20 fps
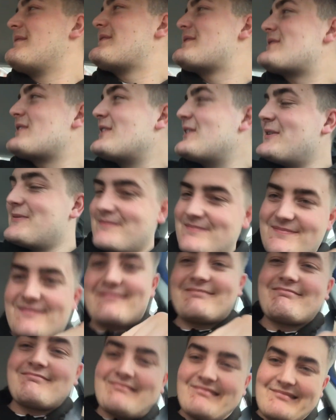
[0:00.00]
So
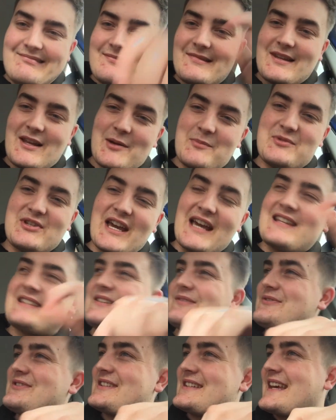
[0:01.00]

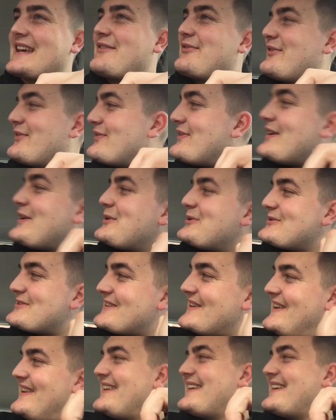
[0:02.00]
objective today fulfilled.